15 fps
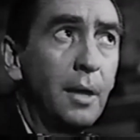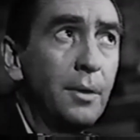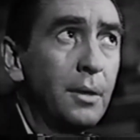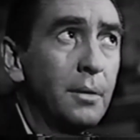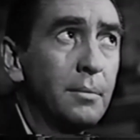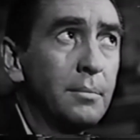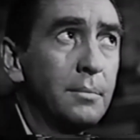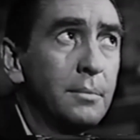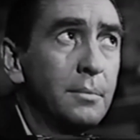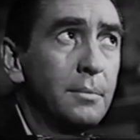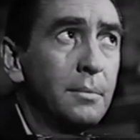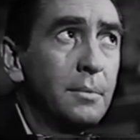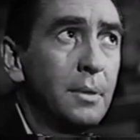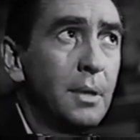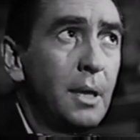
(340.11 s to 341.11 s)
Nothing.
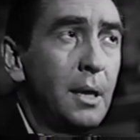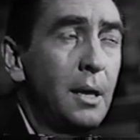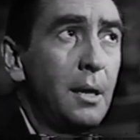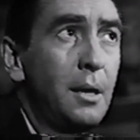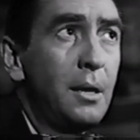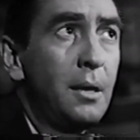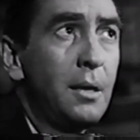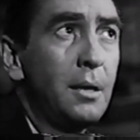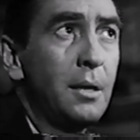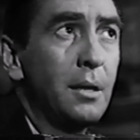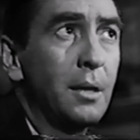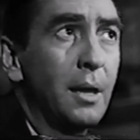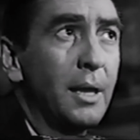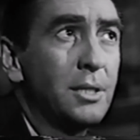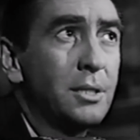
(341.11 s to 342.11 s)

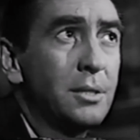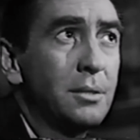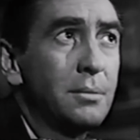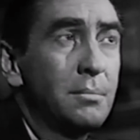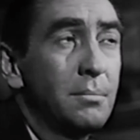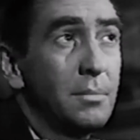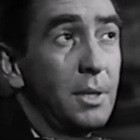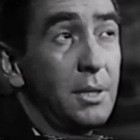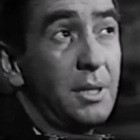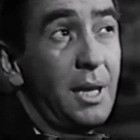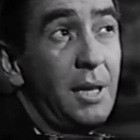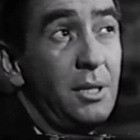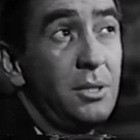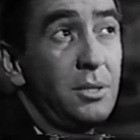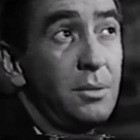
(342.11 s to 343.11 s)
Unless the
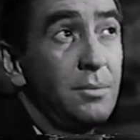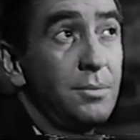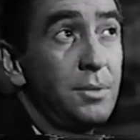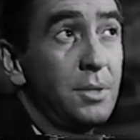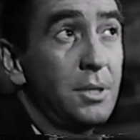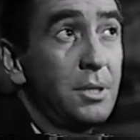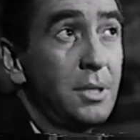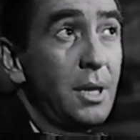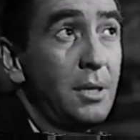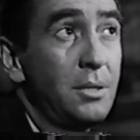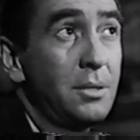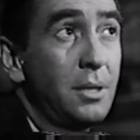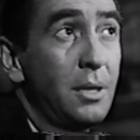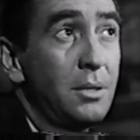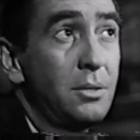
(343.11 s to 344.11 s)
taste of
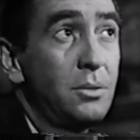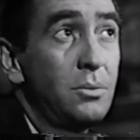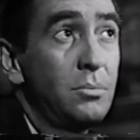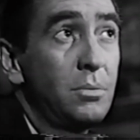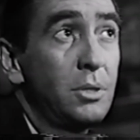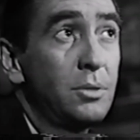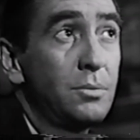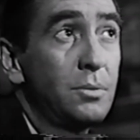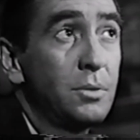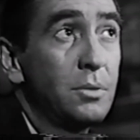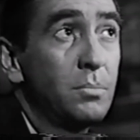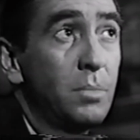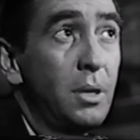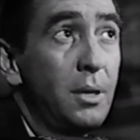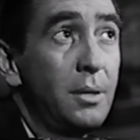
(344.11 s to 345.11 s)
success gets too rich for
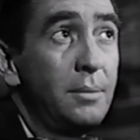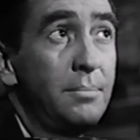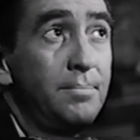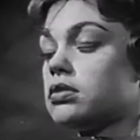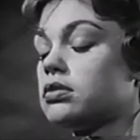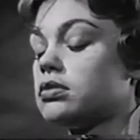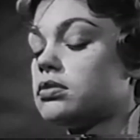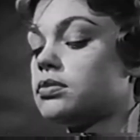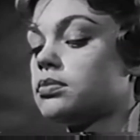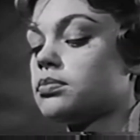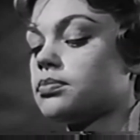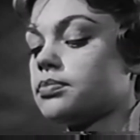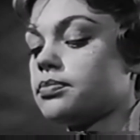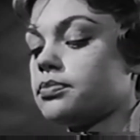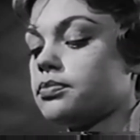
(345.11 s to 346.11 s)
his blood,
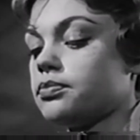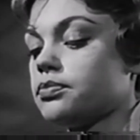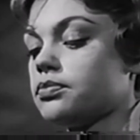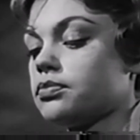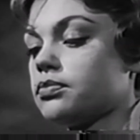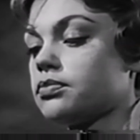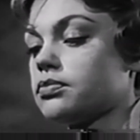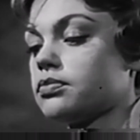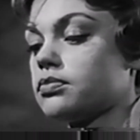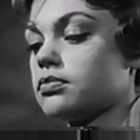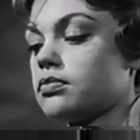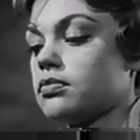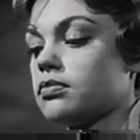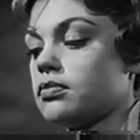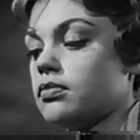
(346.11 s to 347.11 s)
and if the
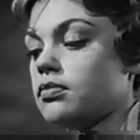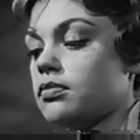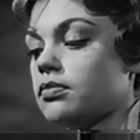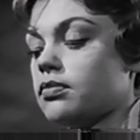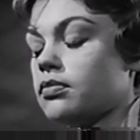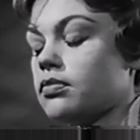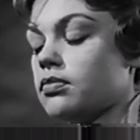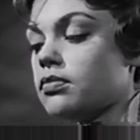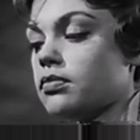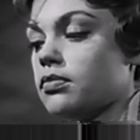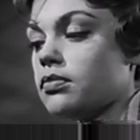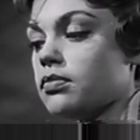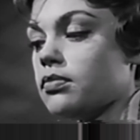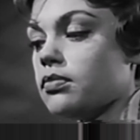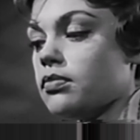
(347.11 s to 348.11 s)
drives get out of
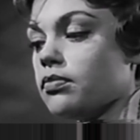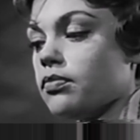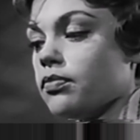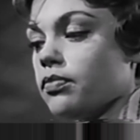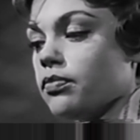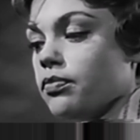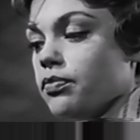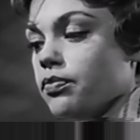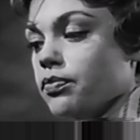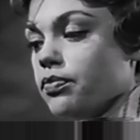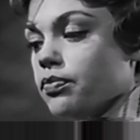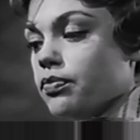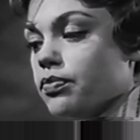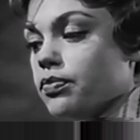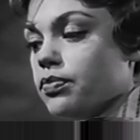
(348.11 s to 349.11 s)
hand, and he doesn't
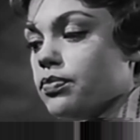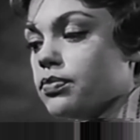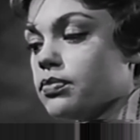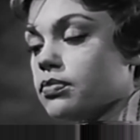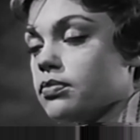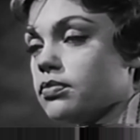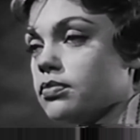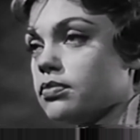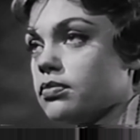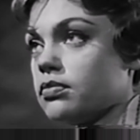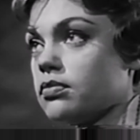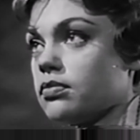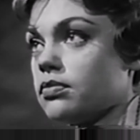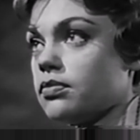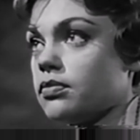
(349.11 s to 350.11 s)
let anything stand in the
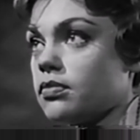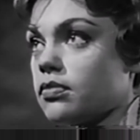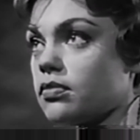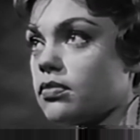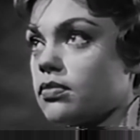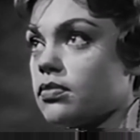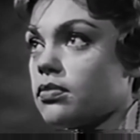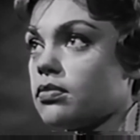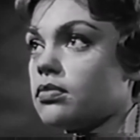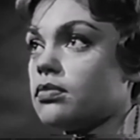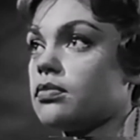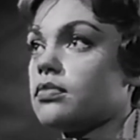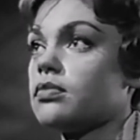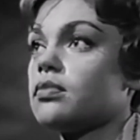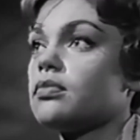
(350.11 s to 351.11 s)
way, the next thing you know,
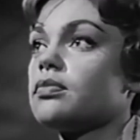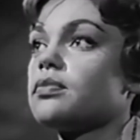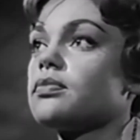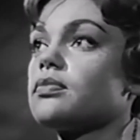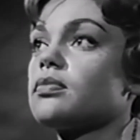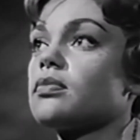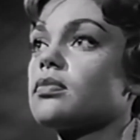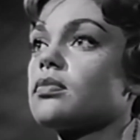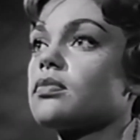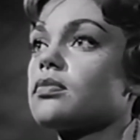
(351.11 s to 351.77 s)
you'll read the results in the